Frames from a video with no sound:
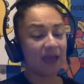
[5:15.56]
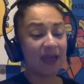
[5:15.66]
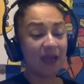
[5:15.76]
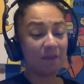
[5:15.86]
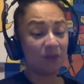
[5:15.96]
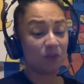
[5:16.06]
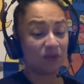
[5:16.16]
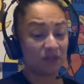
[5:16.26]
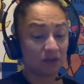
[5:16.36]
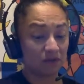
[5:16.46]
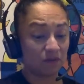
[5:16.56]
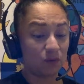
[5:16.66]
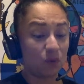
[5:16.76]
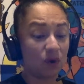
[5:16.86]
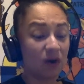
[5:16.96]
Emily was on the
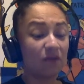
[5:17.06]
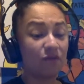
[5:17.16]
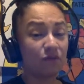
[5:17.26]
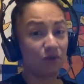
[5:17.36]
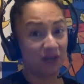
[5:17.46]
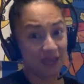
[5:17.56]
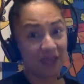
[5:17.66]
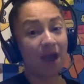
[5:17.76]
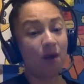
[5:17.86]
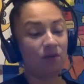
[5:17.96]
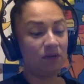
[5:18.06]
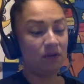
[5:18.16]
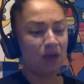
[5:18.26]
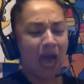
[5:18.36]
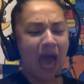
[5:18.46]
floor, freaking out.
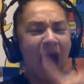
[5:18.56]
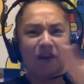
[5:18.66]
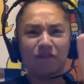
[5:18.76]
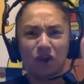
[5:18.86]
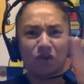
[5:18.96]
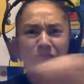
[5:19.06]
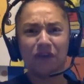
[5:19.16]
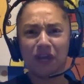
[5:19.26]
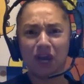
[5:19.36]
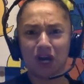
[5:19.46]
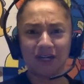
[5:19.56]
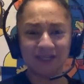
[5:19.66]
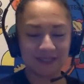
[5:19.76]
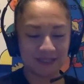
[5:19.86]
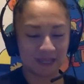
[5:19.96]
Have no fear,
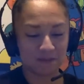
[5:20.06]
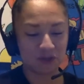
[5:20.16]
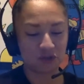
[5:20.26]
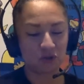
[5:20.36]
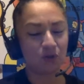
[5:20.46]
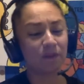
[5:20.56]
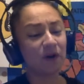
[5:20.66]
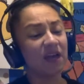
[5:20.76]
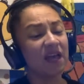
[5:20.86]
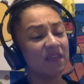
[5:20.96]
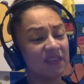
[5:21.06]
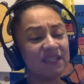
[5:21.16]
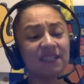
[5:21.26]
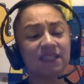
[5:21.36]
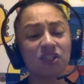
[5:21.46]
said Mr. Cooper.
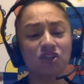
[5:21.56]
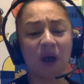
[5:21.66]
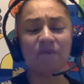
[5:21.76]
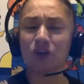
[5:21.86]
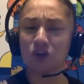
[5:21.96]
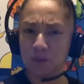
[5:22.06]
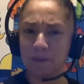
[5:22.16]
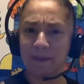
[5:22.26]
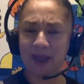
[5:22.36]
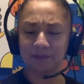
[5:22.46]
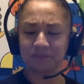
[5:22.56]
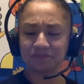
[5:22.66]
This is a job for Cooperman.